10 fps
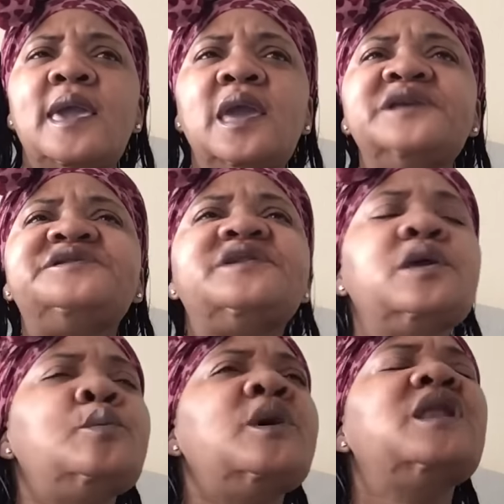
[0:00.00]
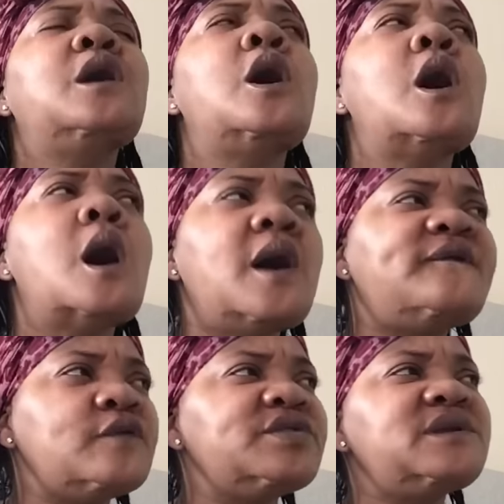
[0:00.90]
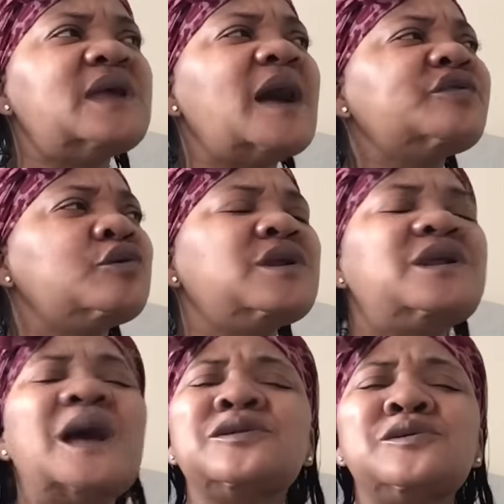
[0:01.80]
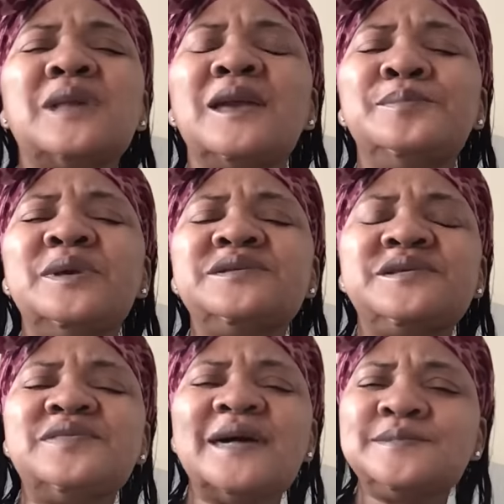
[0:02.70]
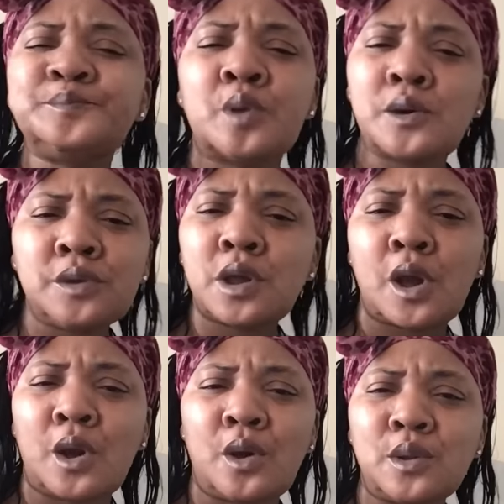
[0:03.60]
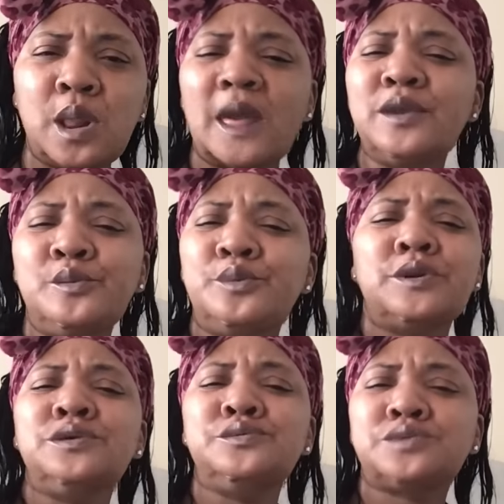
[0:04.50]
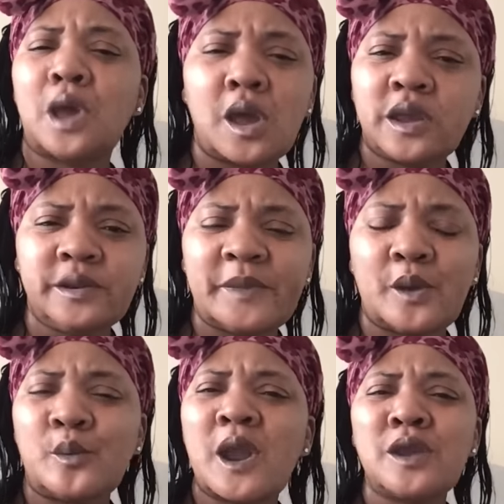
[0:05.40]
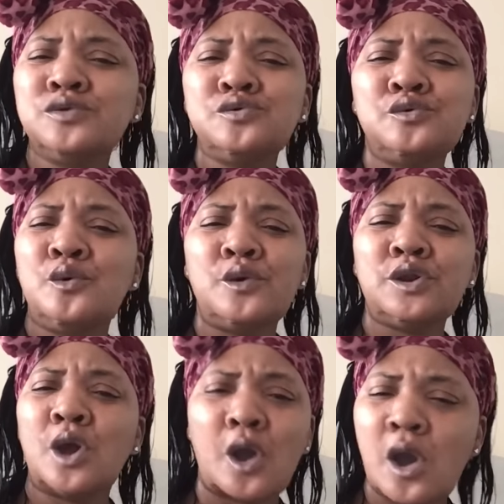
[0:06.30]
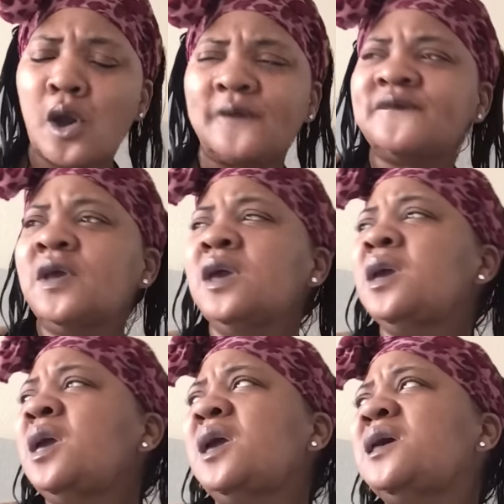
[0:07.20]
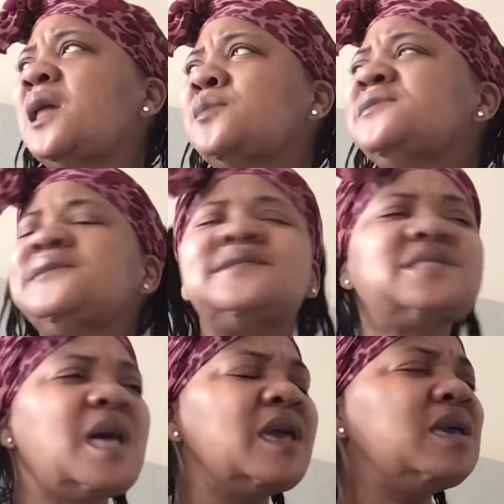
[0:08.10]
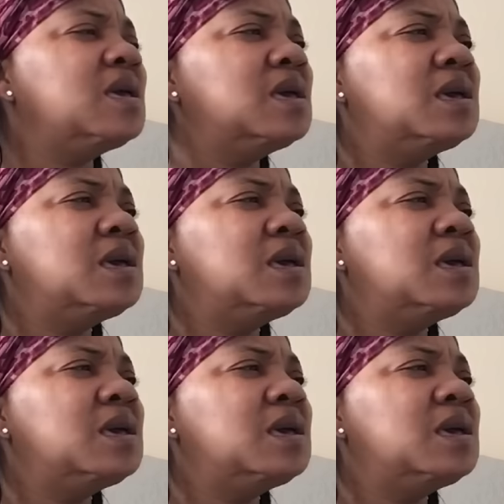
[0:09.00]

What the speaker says: And she went off on the doctor, and the doctor was like, bitch, that's protocol. Like, what are you talking about? Why are you going off? And I was just like,